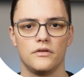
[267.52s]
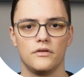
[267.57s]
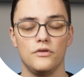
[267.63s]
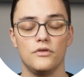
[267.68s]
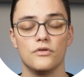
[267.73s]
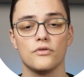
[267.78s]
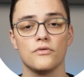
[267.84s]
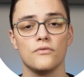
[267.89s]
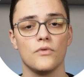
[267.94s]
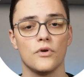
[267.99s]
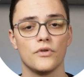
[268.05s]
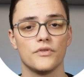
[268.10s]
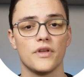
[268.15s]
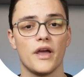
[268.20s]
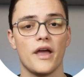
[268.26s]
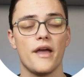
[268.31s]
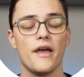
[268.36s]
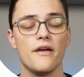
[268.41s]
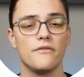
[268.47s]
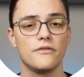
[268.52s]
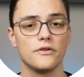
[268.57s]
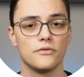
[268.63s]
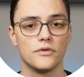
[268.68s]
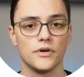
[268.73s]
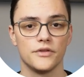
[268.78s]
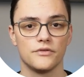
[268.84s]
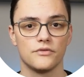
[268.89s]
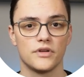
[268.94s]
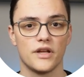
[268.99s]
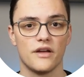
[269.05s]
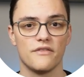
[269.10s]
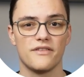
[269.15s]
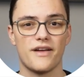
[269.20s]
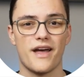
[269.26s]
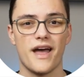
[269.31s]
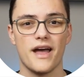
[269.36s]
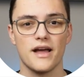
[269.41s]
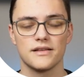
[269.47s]
You don't want everyone to
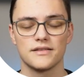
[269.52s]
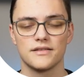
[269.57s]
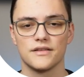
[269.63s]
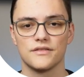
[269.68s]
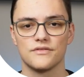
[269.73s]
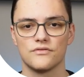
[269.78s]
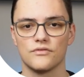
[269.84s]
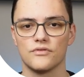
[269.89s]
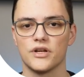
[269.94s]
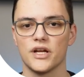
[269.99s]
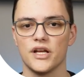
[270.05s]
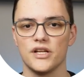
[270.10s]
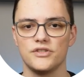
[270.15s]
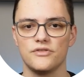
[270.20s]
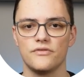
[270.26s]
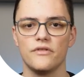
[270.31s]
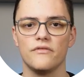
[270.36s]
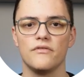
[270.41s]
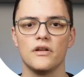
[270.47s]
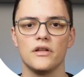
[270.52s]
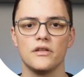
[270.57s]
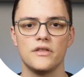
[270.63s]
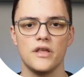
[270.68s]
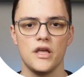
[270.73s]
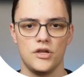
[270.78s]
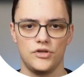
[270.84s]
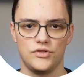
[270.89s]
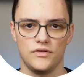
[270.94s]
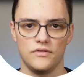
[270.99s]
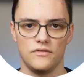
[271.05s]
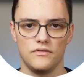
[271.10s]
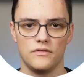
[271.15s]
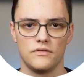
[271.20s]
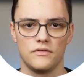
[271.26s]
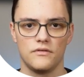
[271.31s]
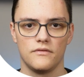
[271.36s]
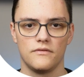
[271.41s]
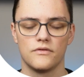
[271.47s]
have access to cache revalidation
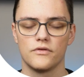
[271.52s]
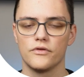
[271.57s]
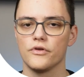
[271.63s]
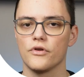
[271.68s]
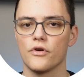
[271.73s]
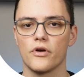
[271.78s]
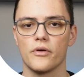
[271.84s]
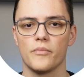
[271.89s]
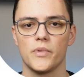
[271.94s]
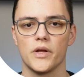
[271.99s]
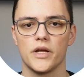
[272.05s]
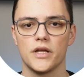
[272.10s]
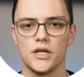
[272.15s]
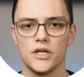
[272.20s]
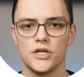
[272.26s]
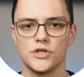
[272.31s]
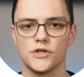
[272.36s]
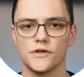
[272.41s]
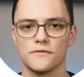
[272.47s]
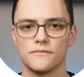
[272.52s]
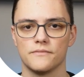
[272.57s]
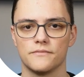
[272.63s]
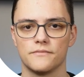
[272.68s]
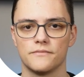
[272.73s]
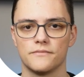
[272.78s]
for your application.